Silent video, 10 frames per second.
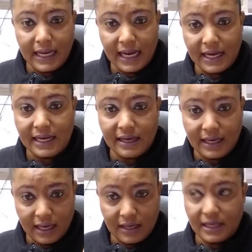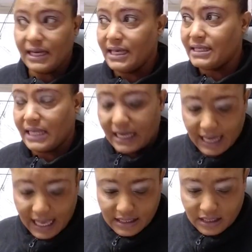and then the dealer's
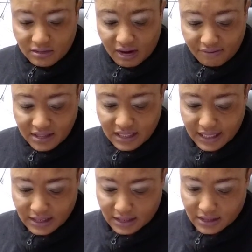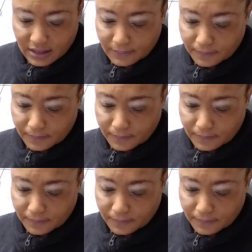license, driver's license.